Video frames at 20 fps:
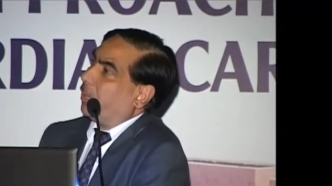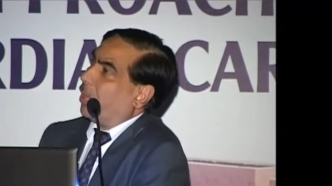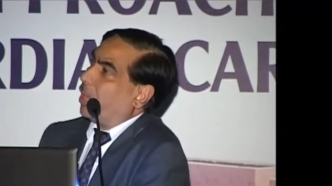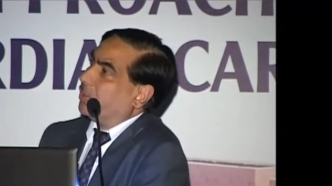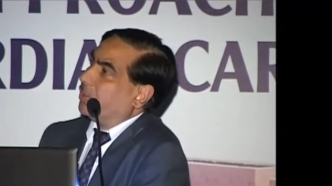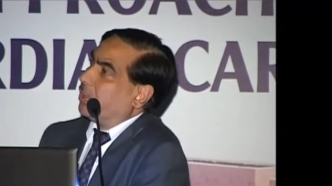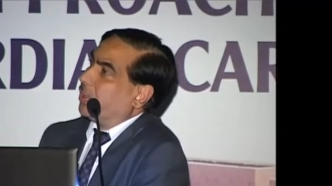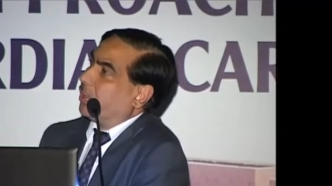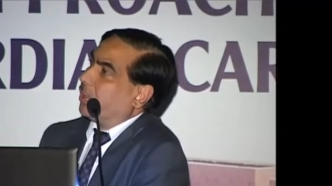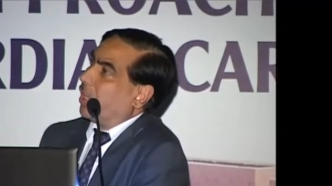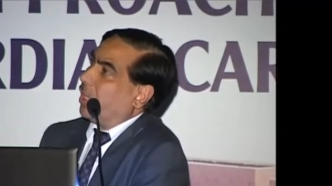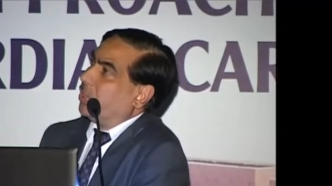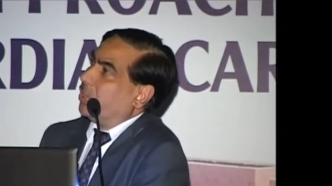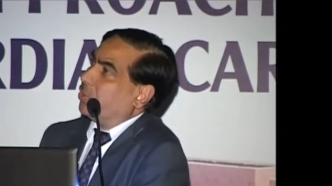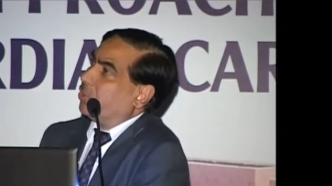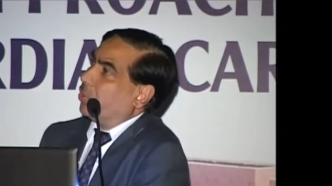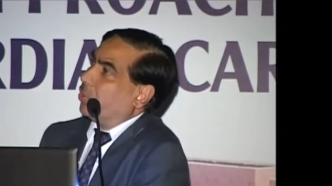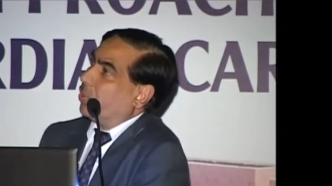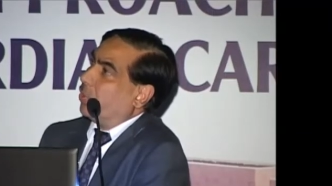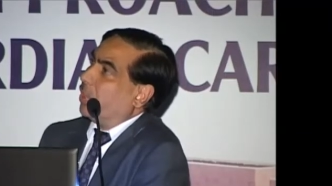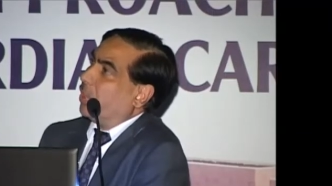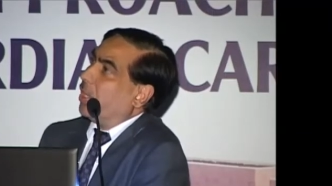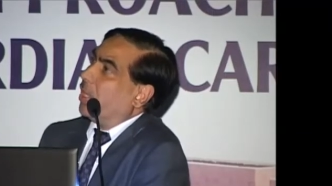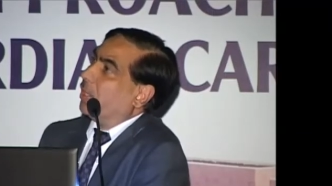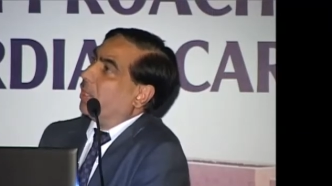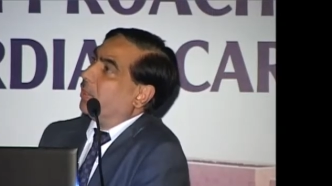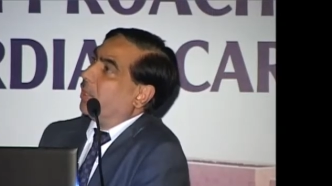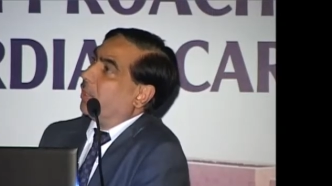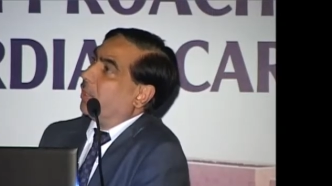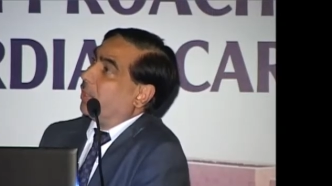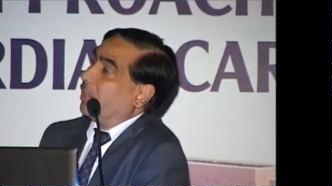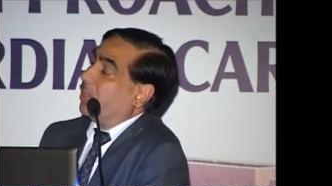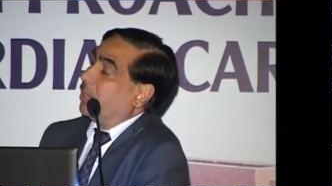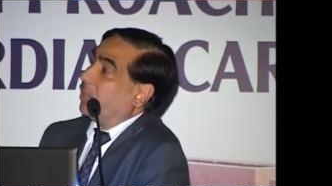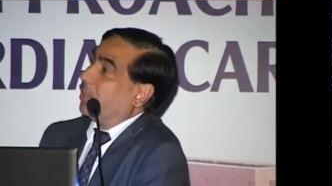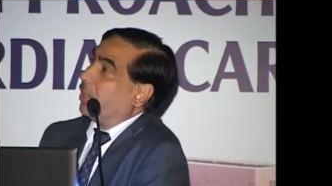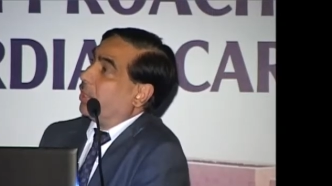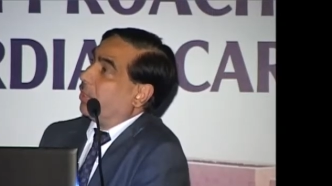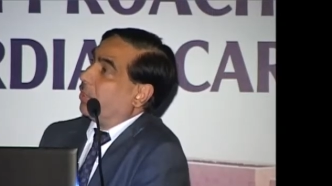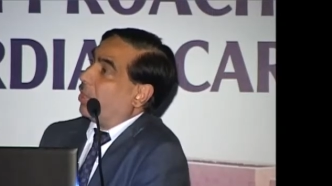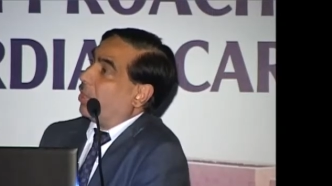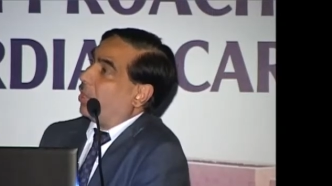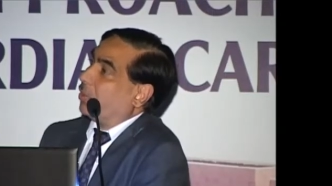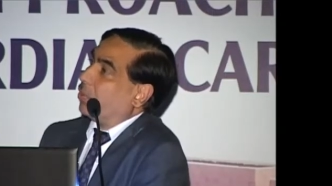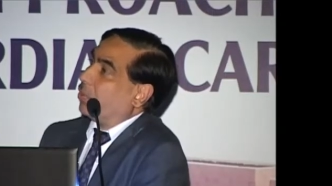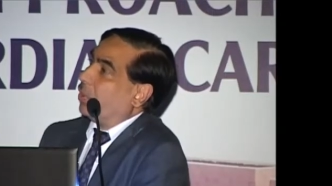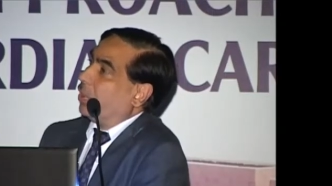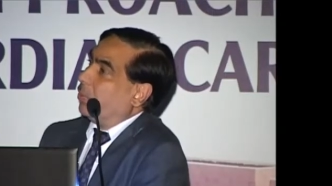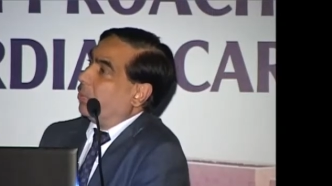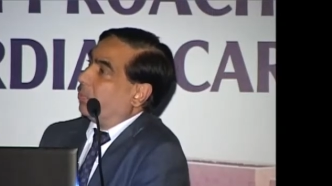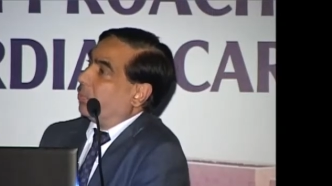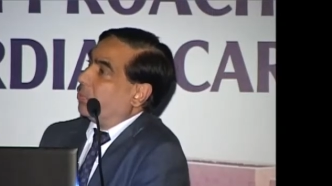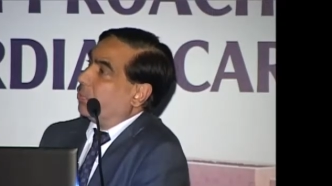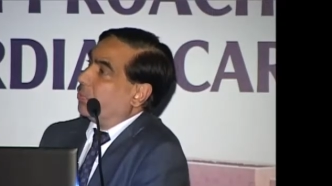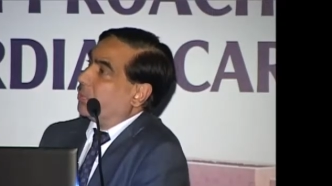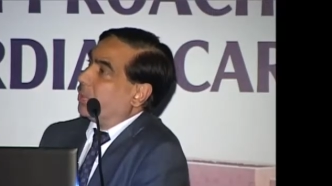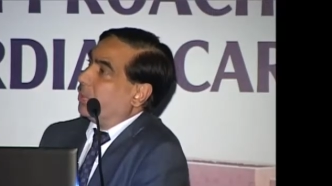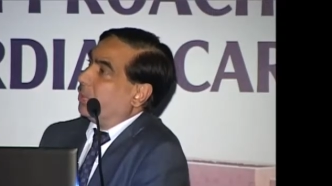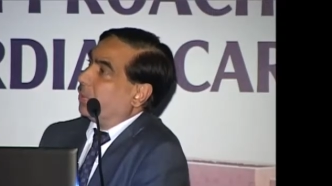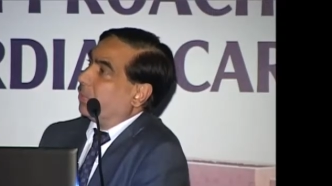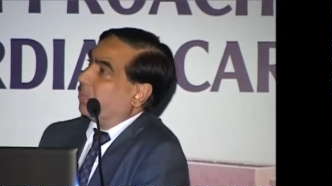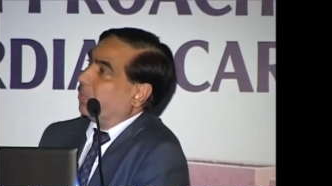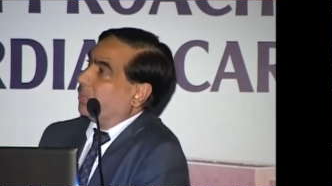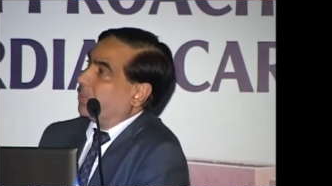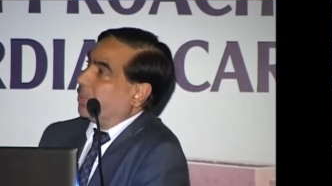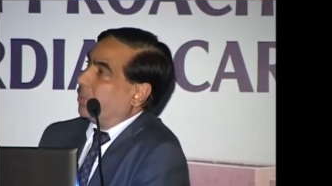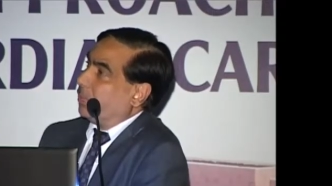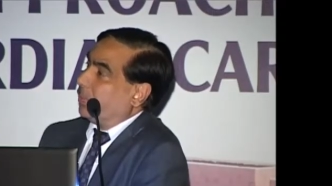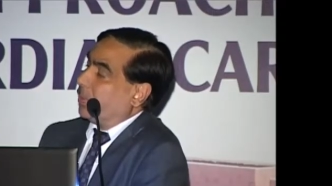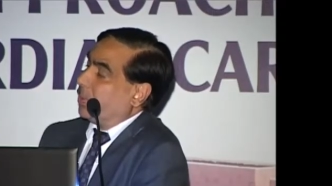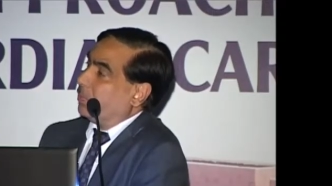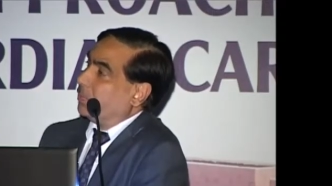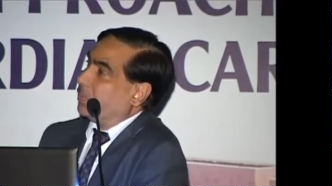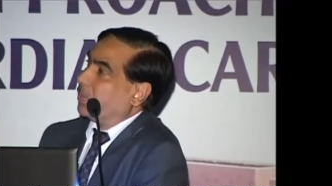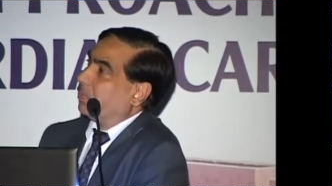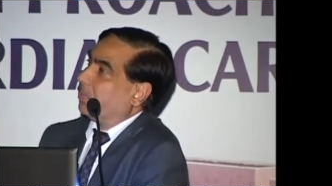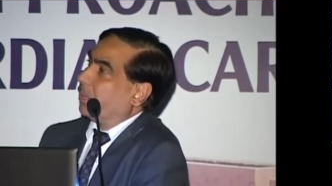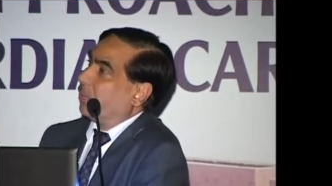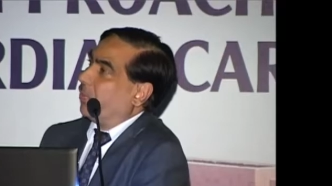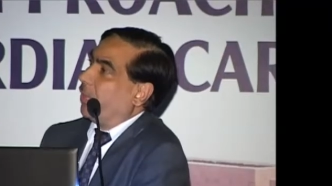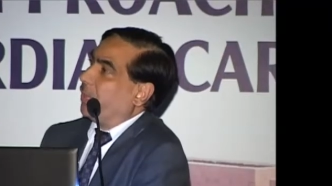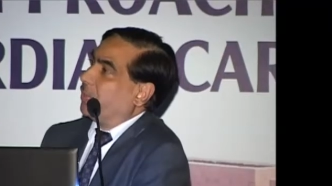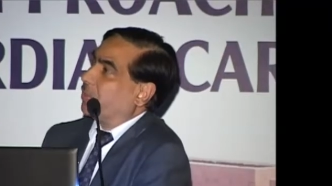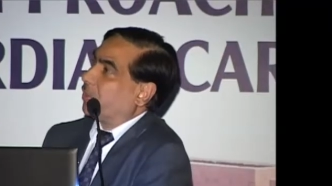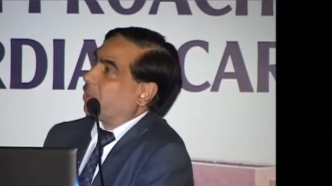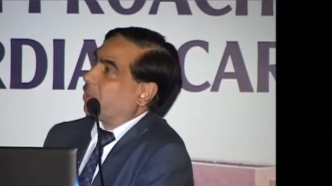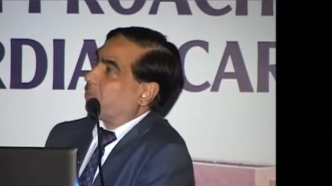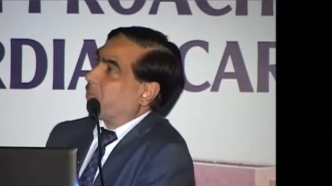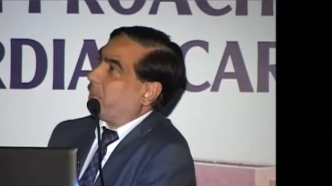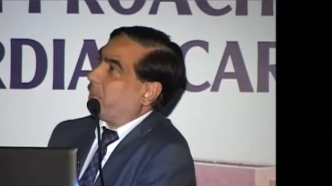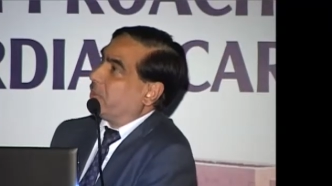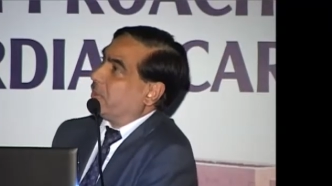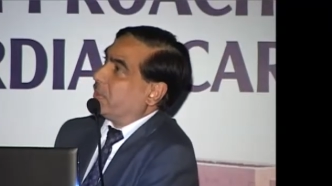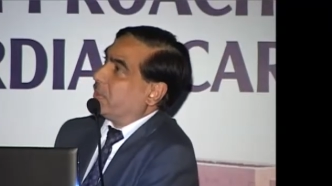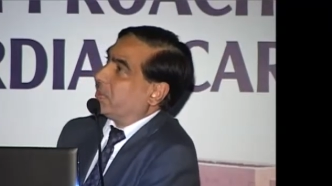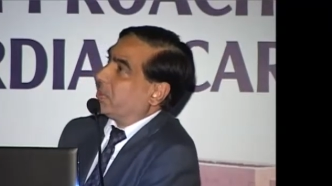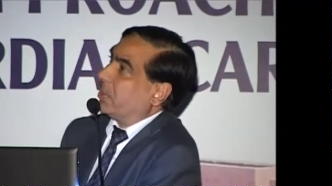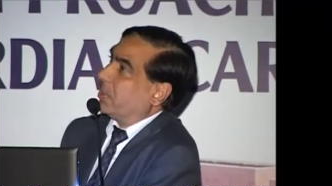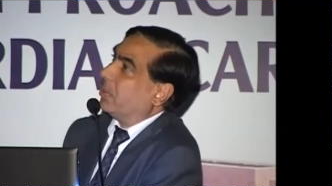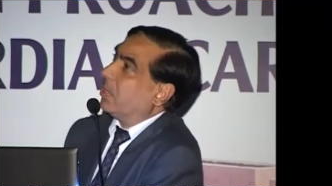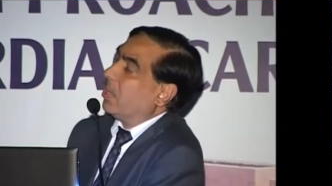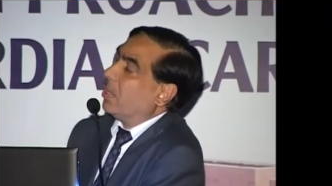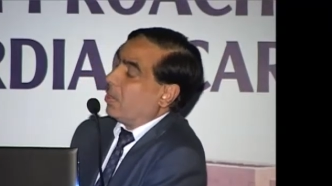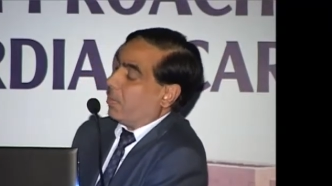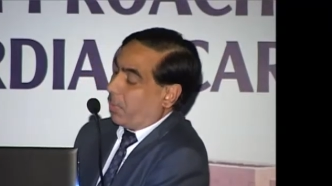larger trials showed that it not only improves symptoms, prevents hospitalization,